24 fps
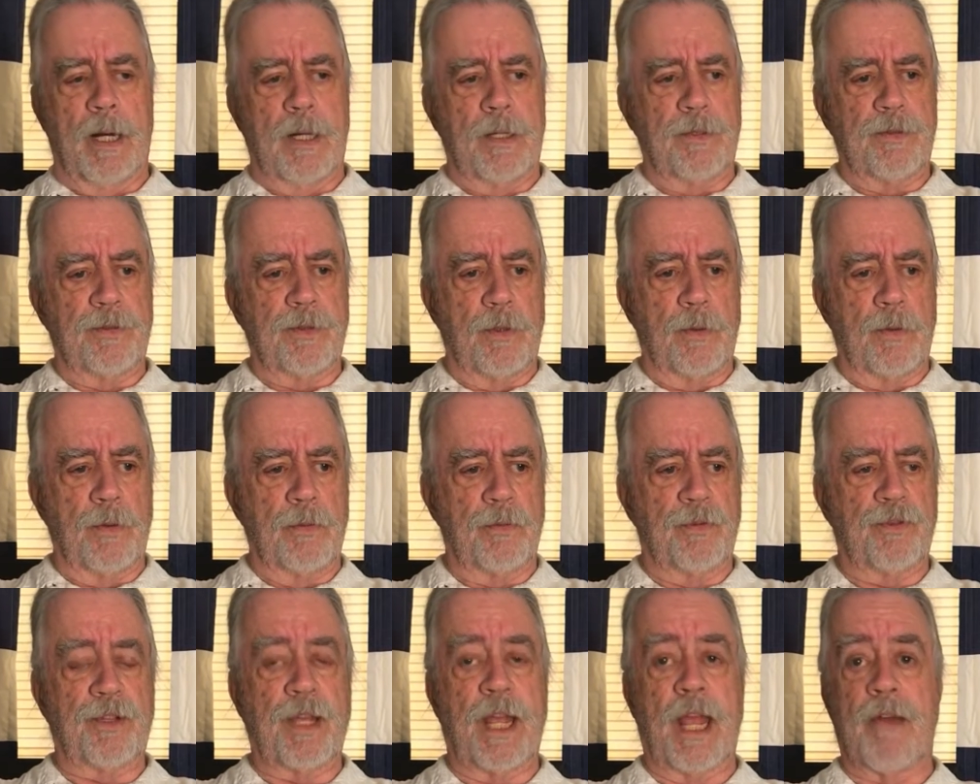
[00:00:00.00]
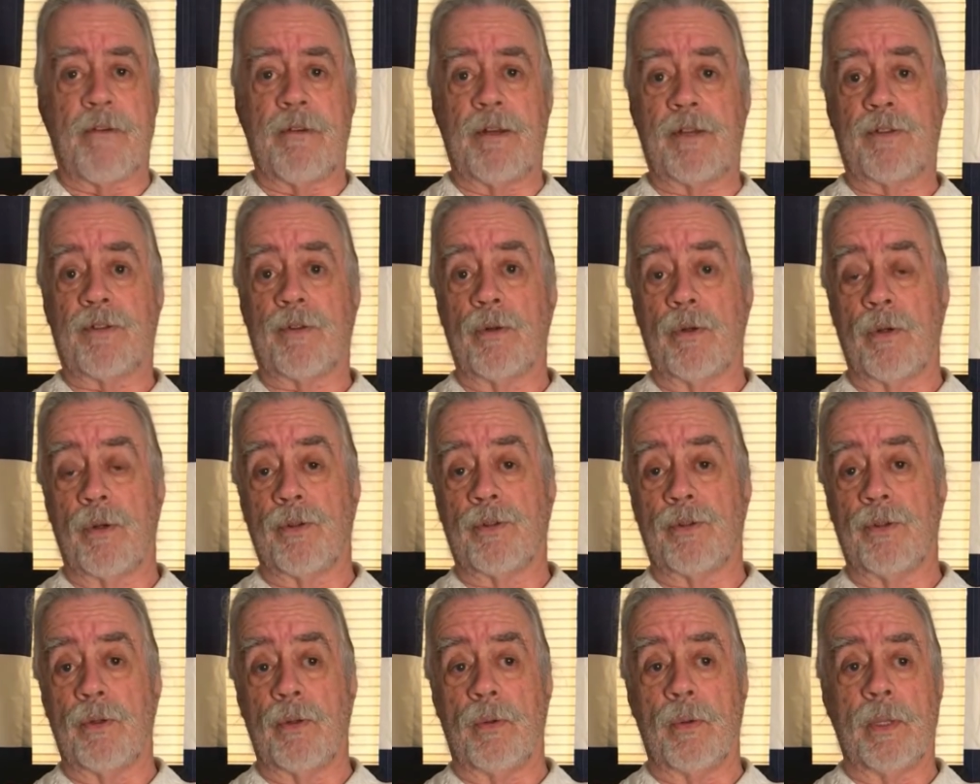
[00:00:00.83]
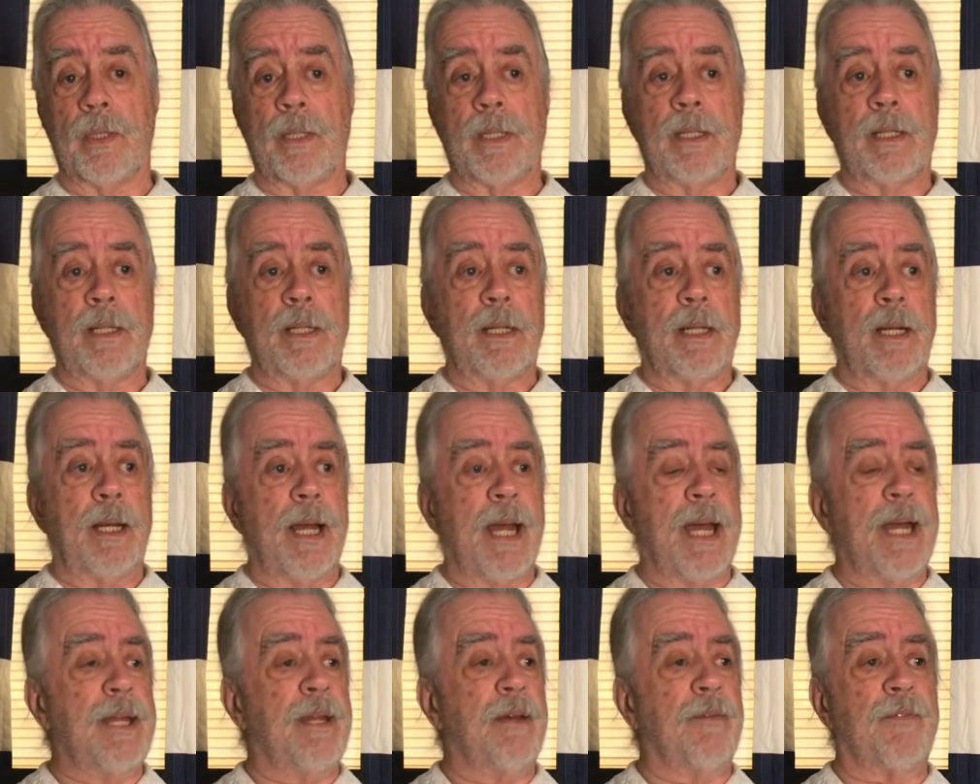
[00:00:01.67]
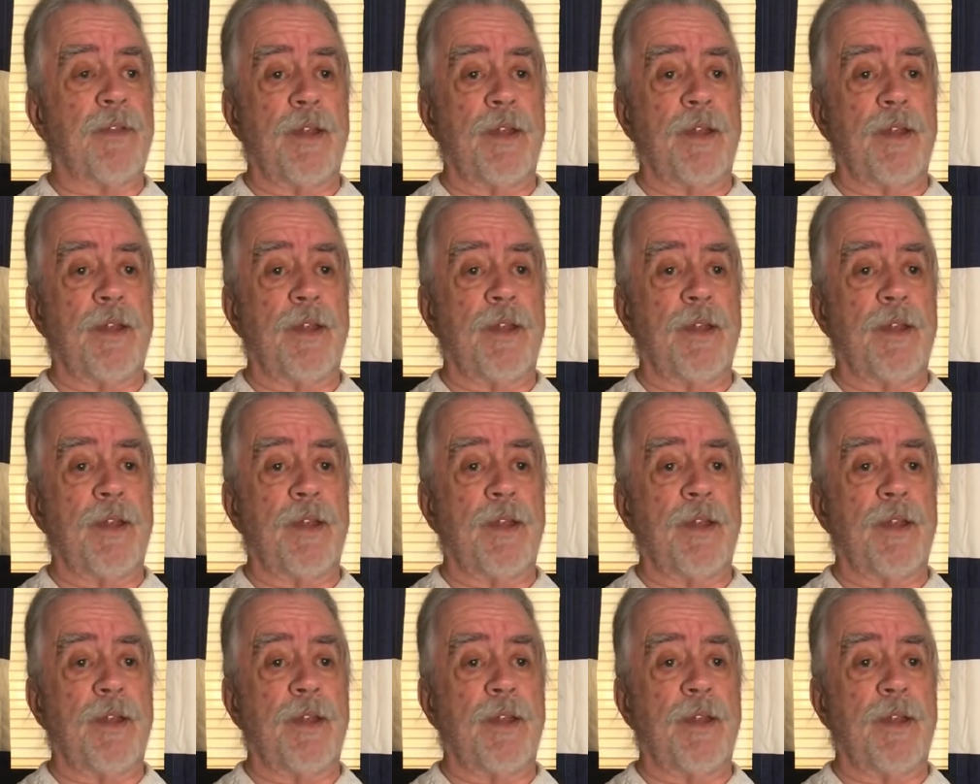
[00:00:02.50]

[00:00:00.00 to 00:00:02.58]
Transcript: So it was scary at school, too. And if